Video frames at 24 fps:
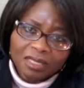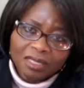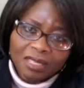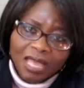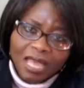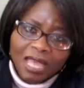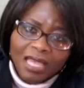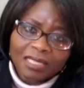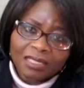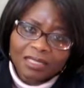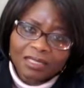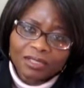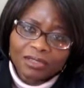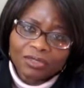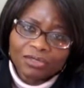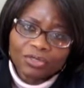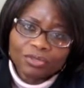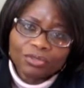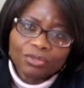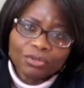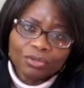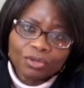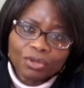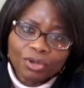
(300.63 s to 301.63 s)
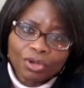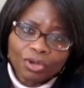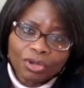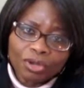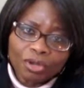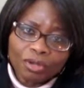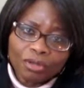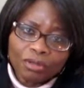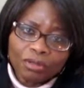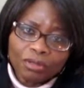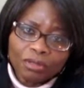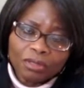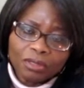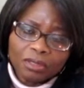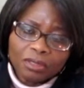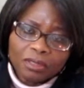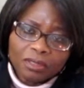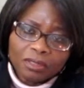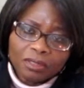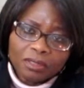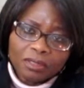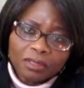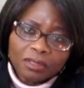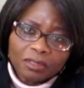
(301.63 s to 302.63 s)
that the so-called
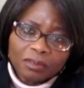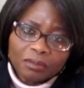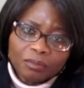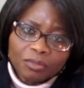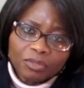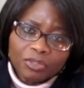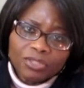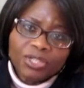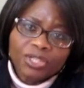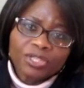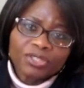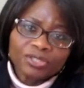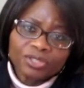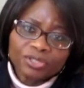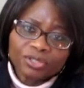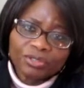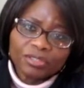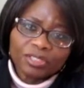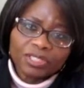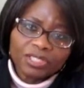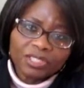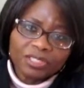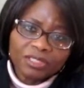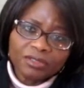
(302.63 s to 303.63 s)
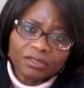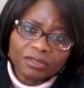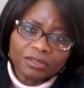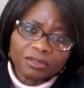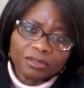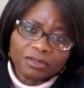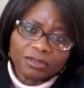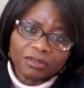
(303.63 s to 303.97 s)
potential leader